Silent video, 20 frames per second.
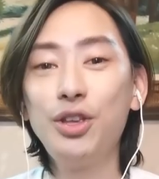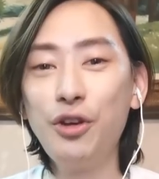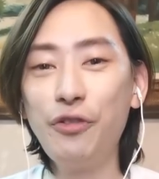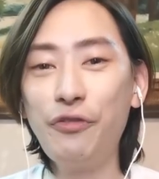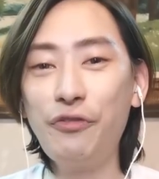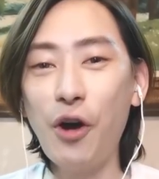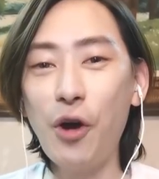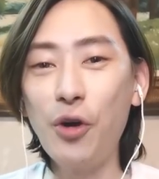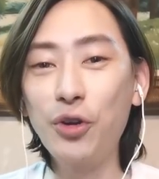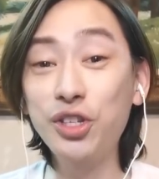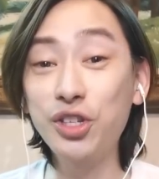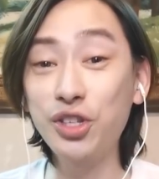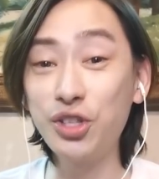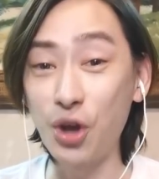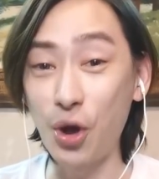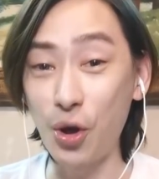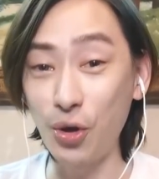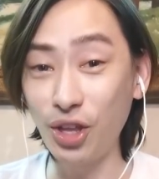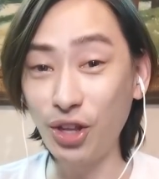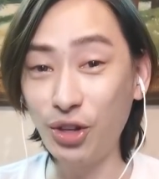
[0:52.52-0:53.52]
You
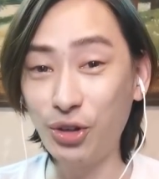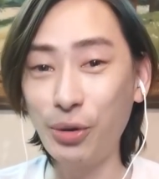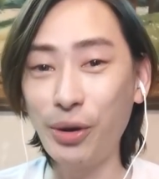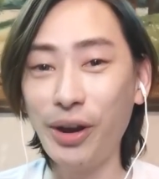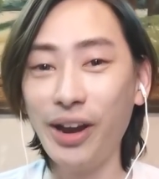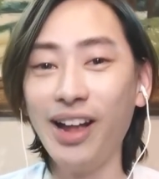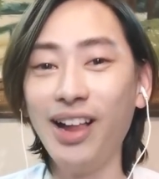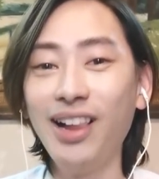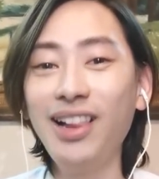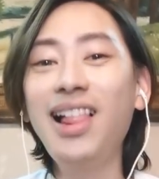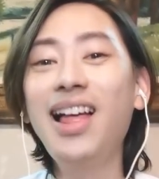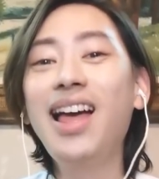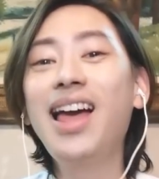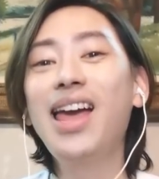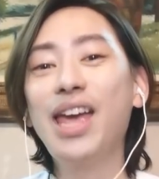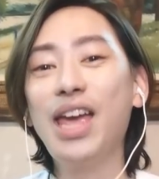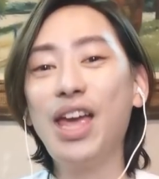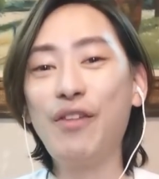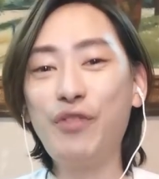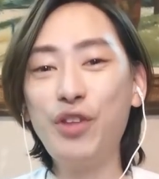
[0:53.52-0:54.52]
folks know the drill.
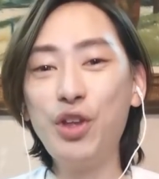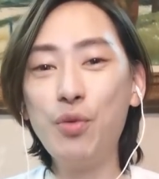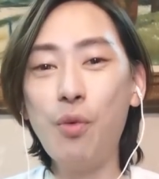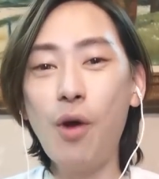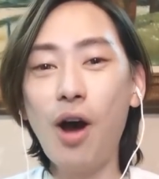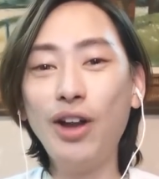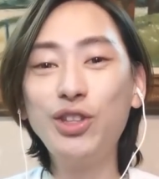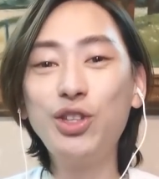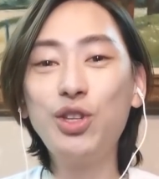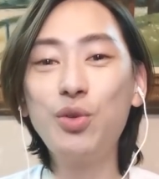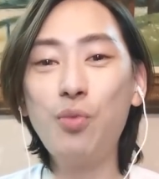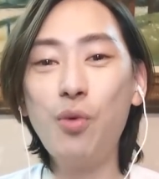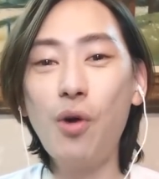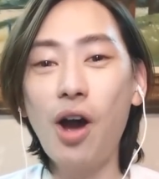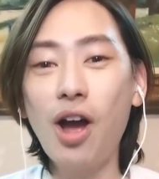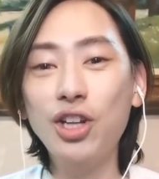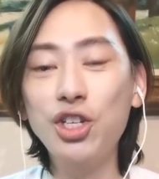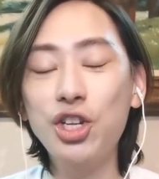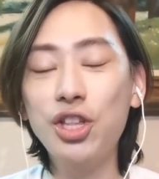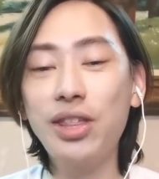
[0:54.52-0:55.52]
If you want to
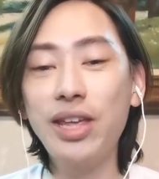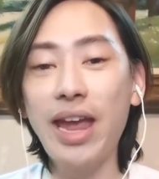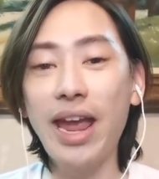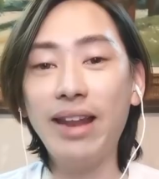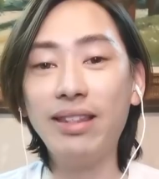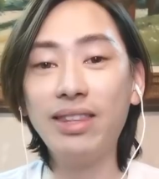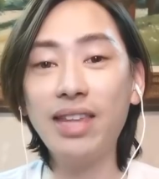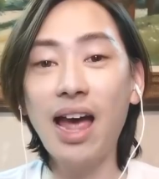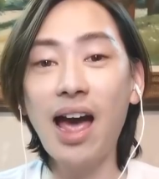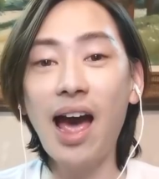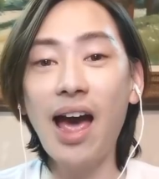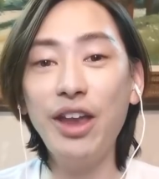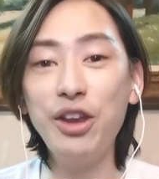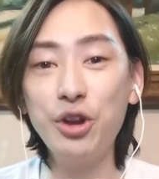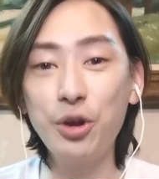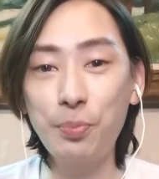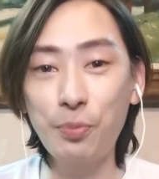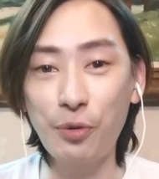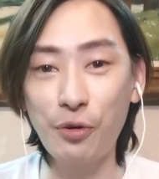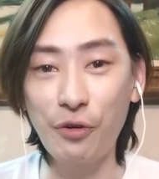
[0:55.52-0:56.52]
watch the
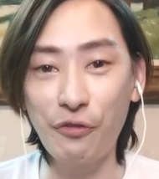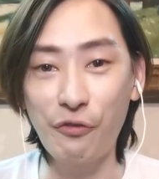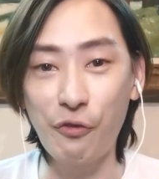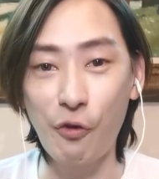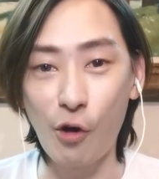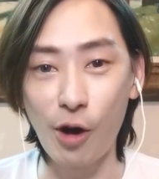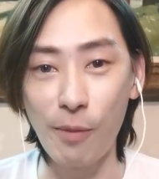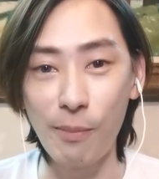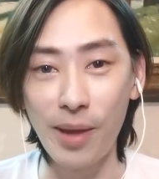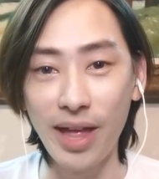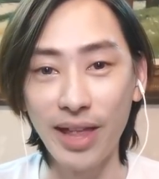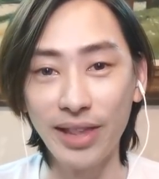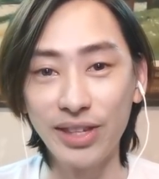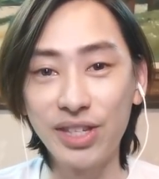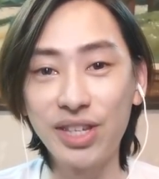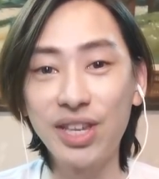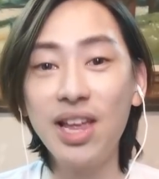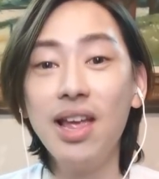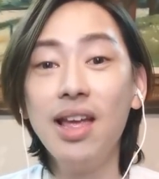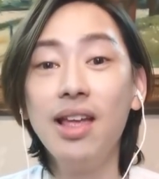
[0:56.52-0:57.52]
entire
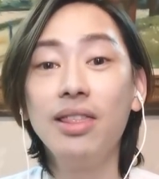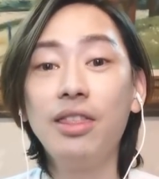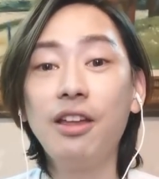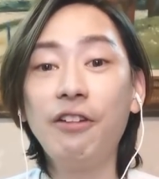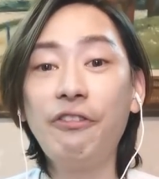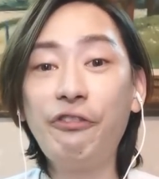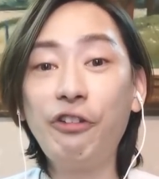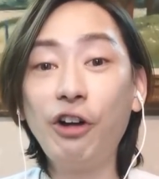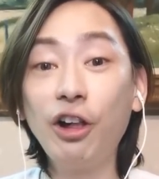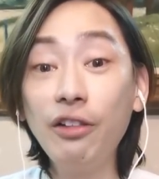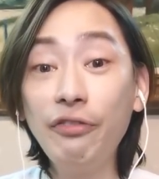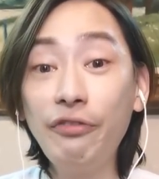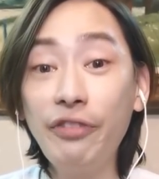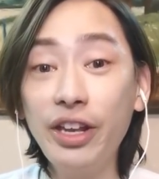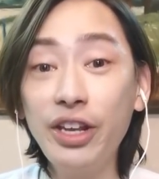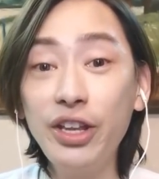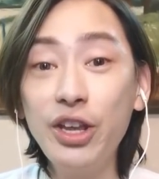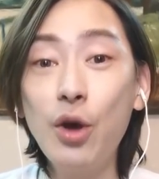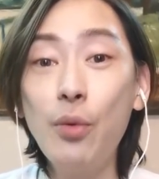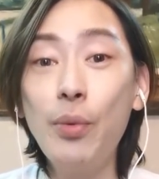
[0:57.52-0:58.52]
performance, the full
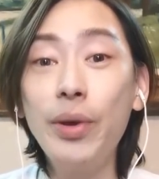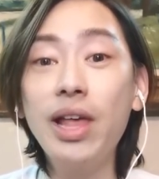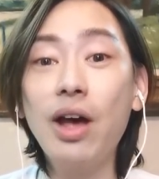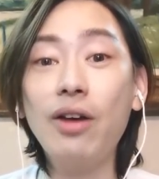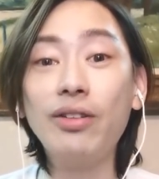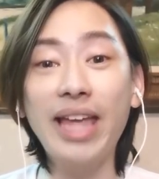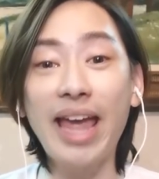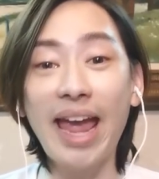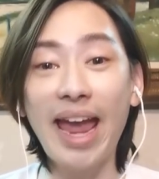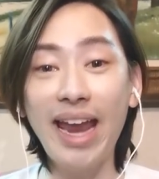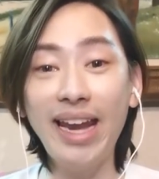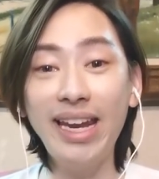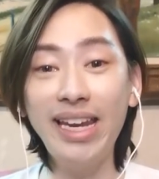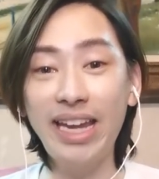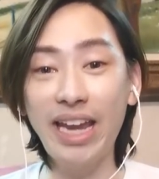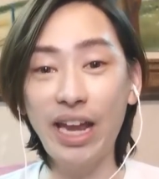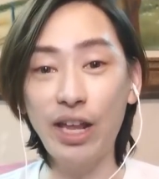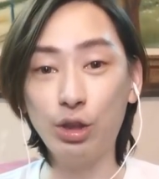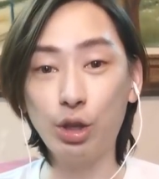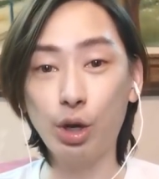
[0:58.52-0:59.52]
video without
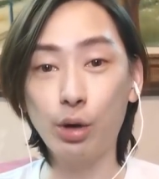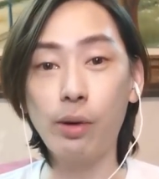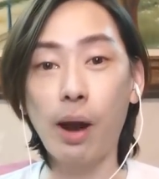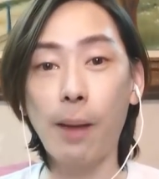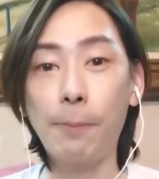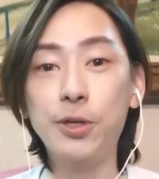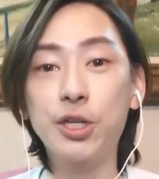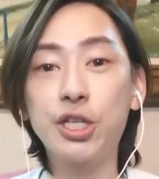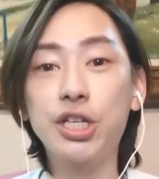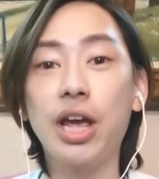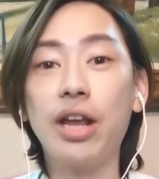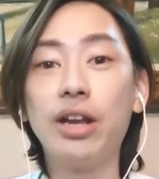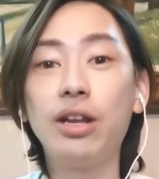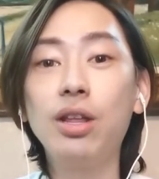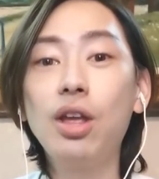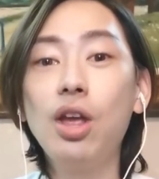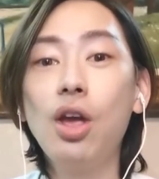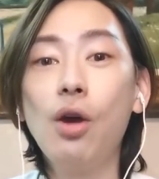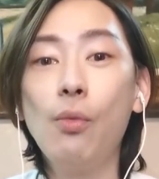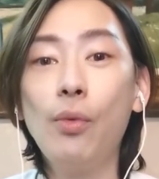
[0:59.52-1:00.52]
any
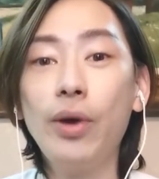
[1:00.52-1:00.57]
interruption,